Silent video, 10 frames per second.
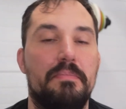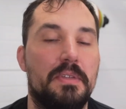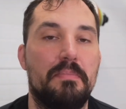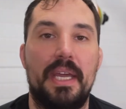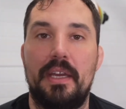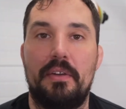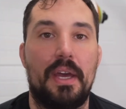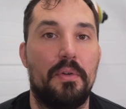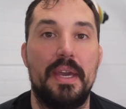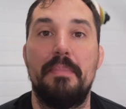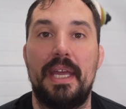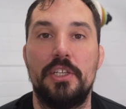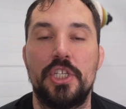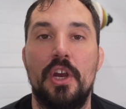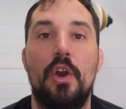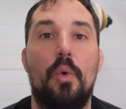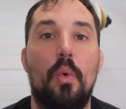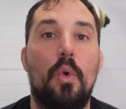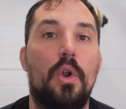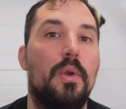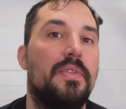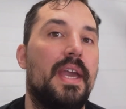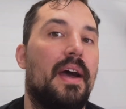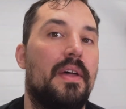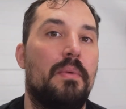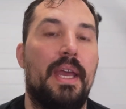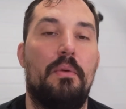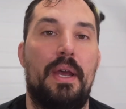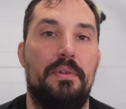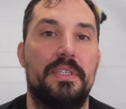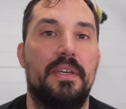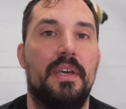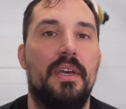depending on how they bench, or the other way around.